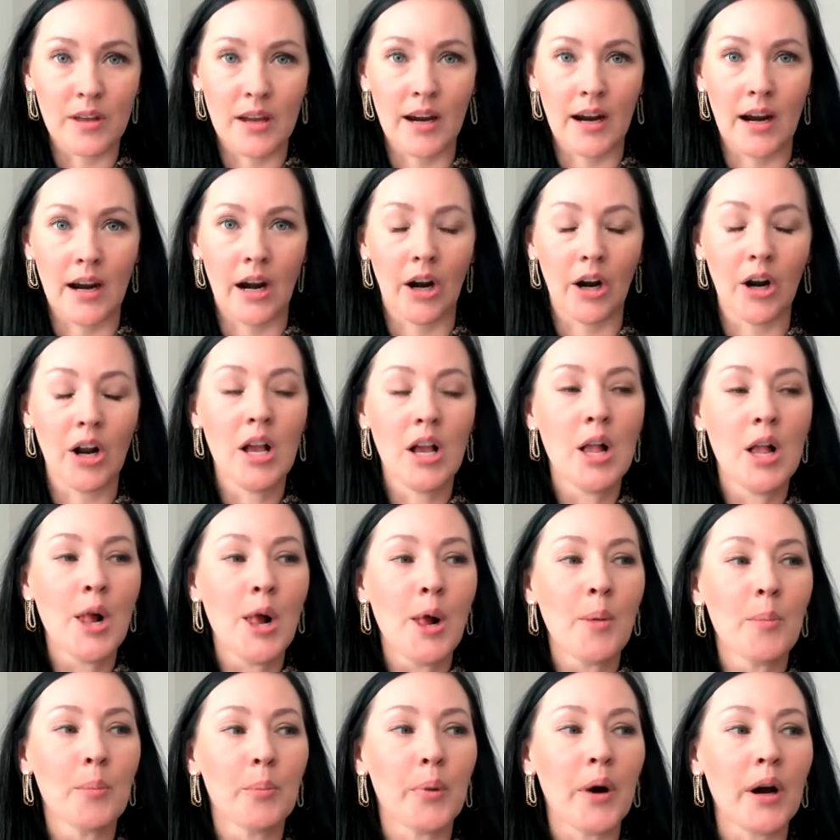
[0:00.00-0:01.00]
there
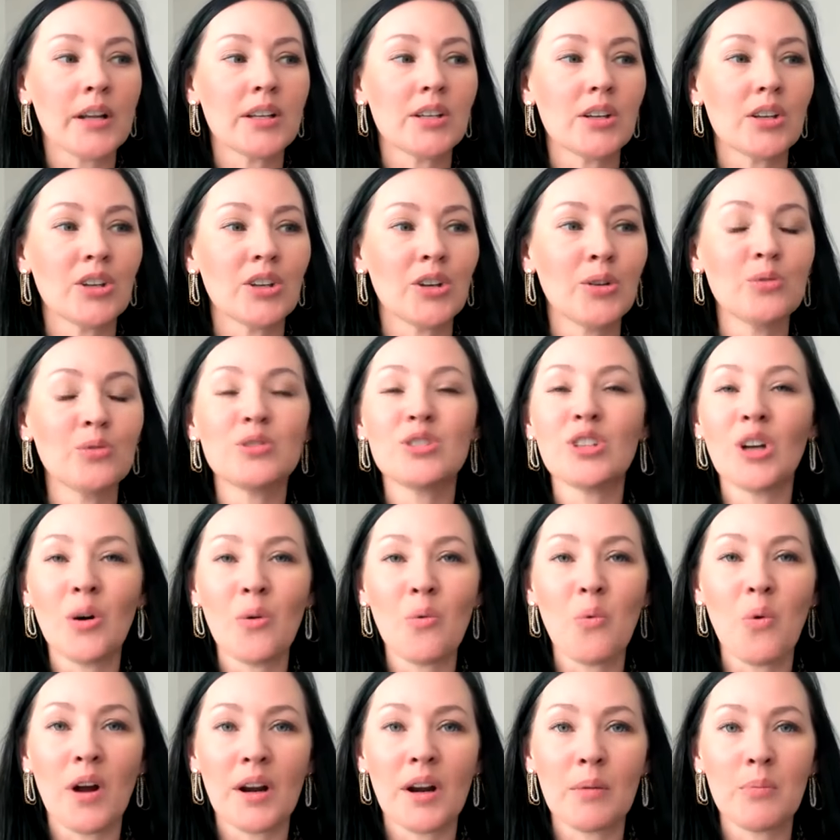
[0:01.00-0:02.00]
but you
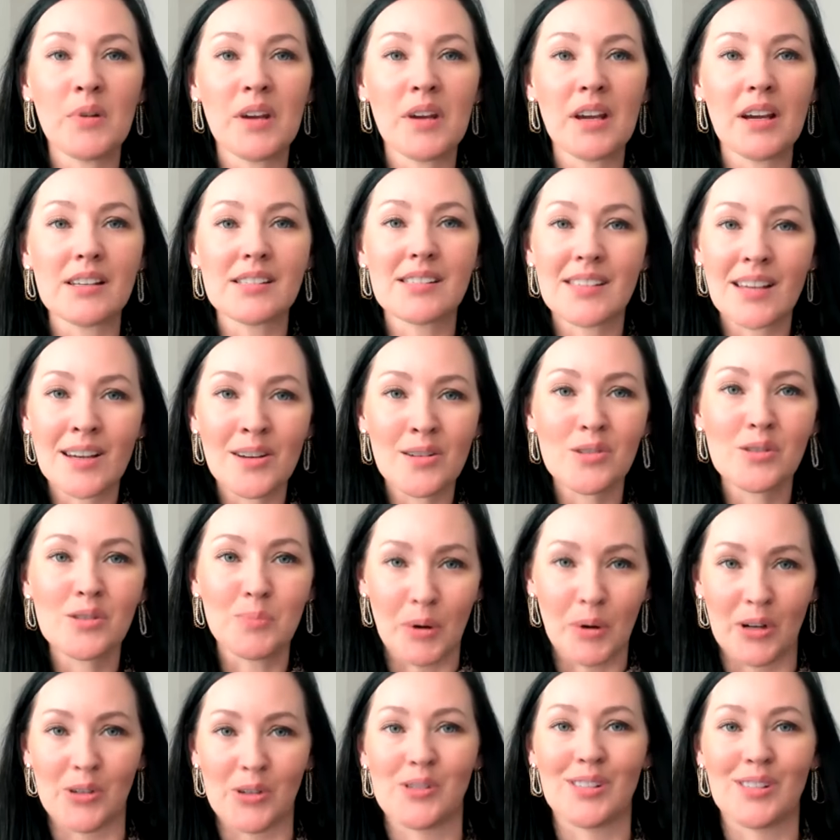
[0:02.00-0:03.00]
don't want to be a
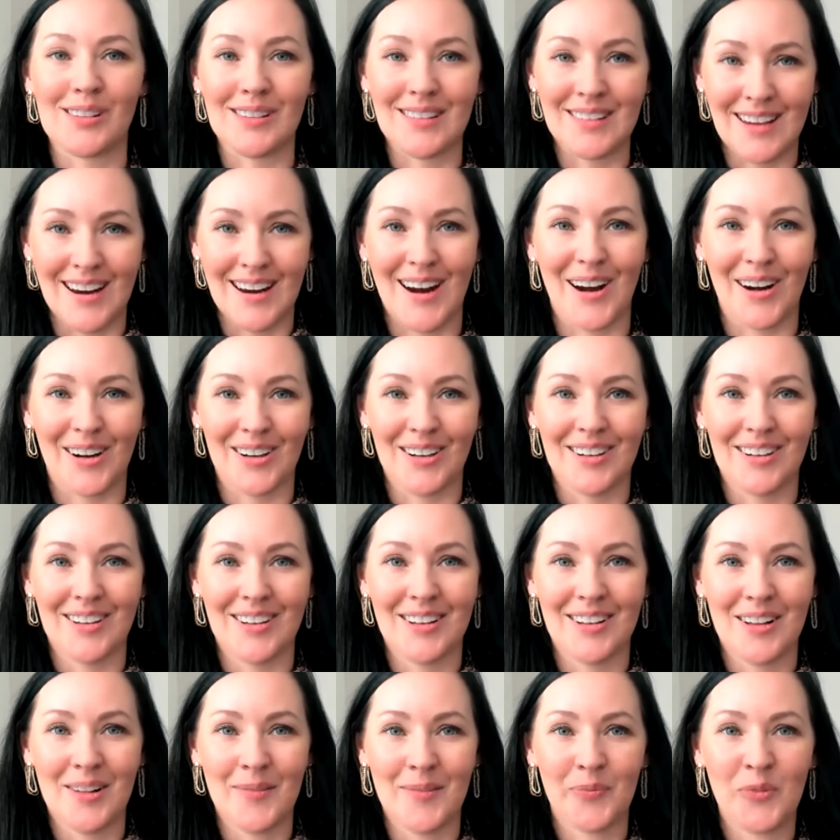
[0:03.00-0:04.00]
salesperson there
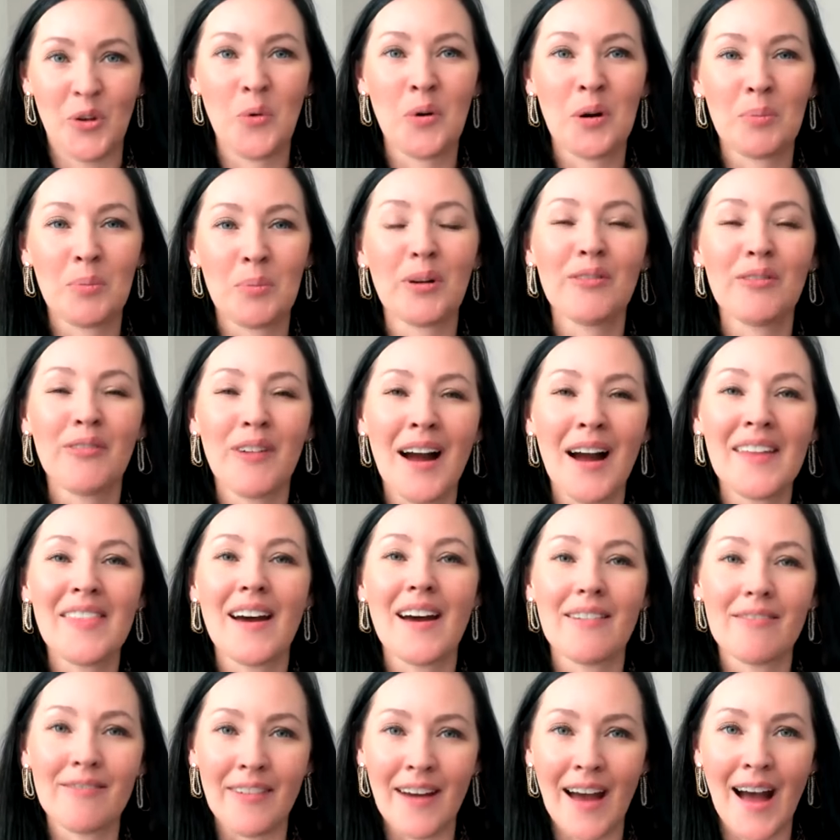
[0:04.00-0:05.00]
you want to provide
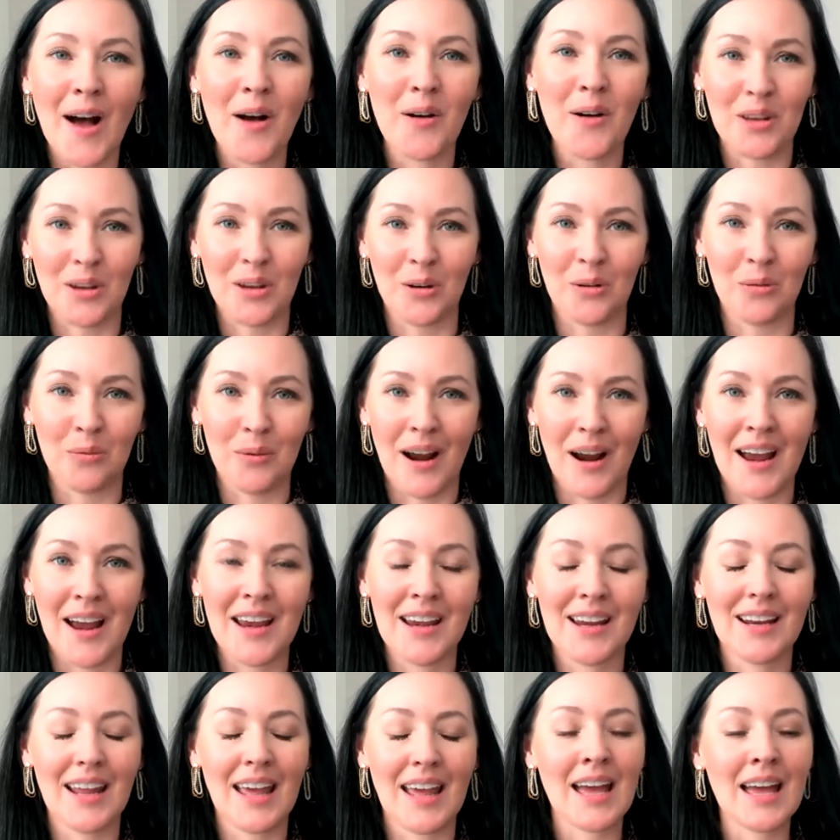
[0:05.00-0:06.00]
that value
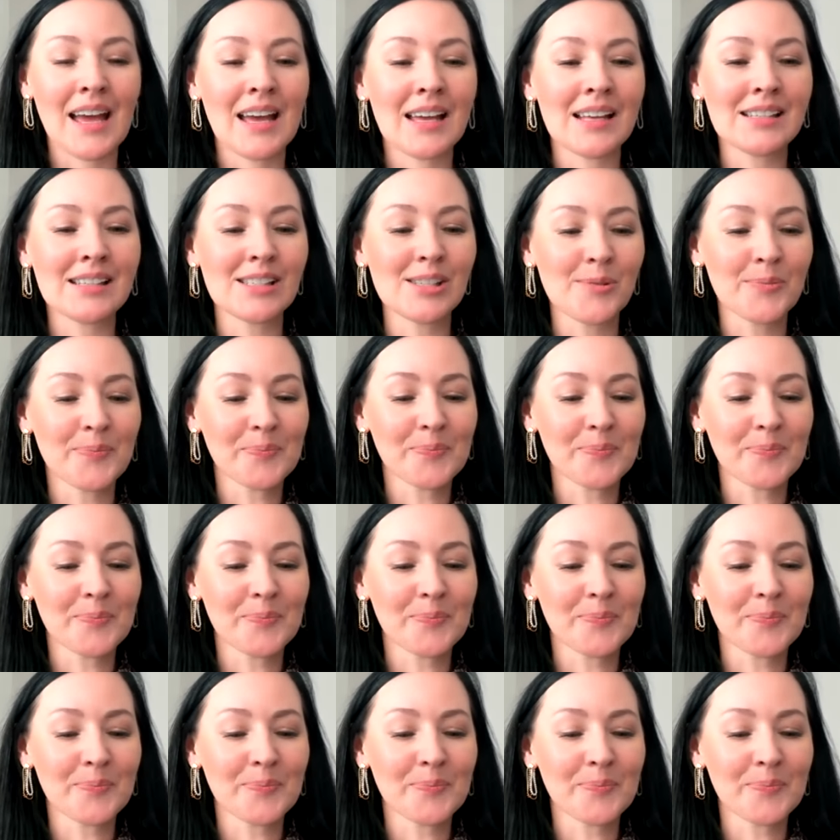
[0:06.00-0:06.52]
right and